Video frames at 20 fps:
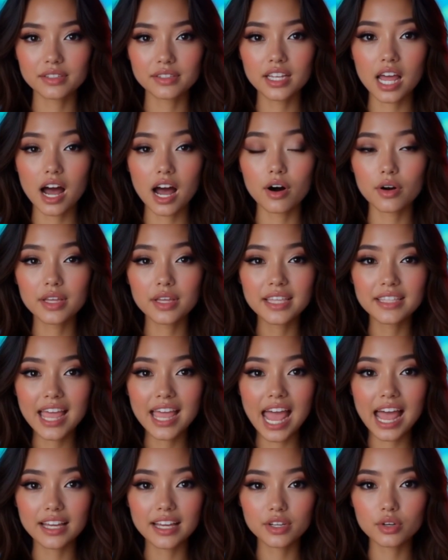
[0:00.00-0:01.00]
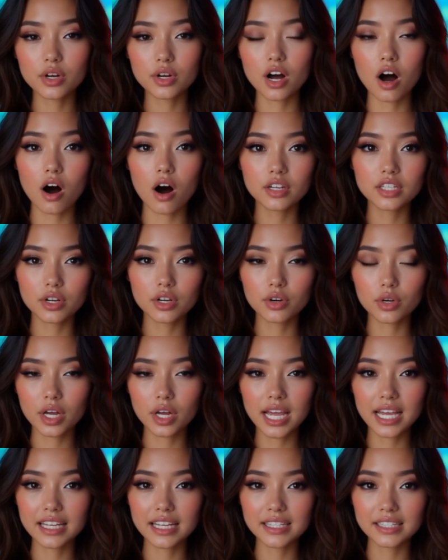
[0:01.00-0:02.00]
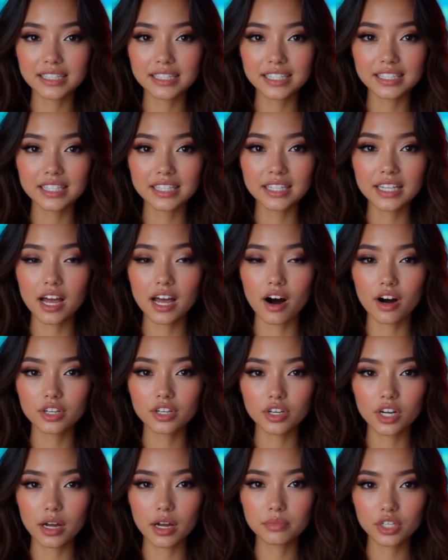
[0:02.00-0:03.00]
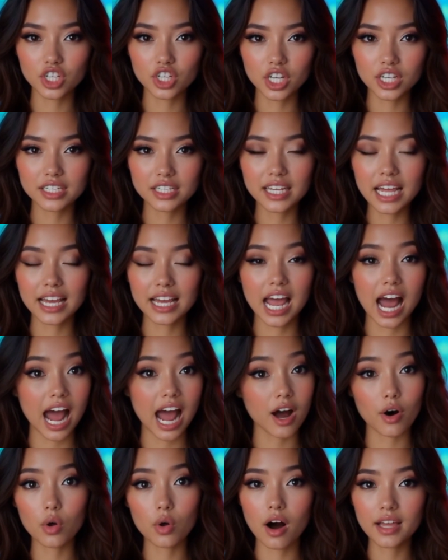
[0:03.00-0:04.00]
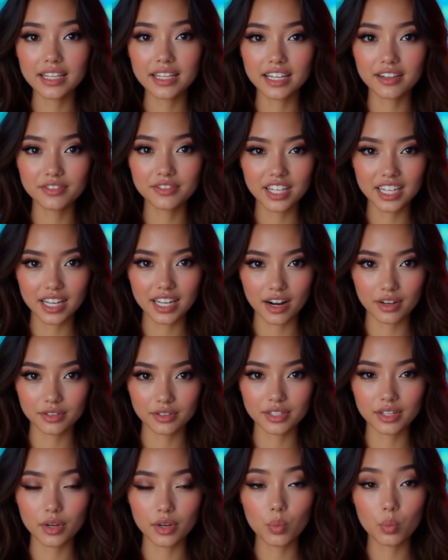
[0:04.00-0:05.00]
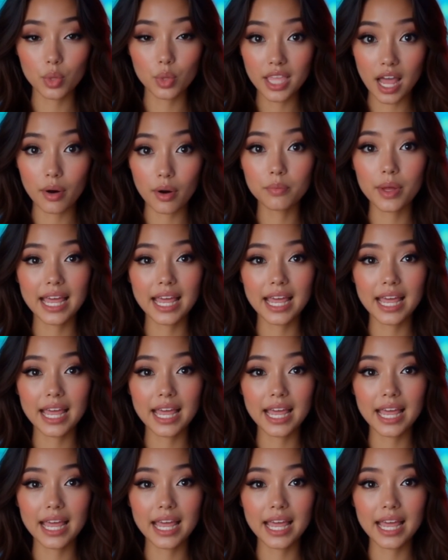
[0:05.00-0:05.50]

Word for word: Not only that, you can also create consistent character images and high-quality videos without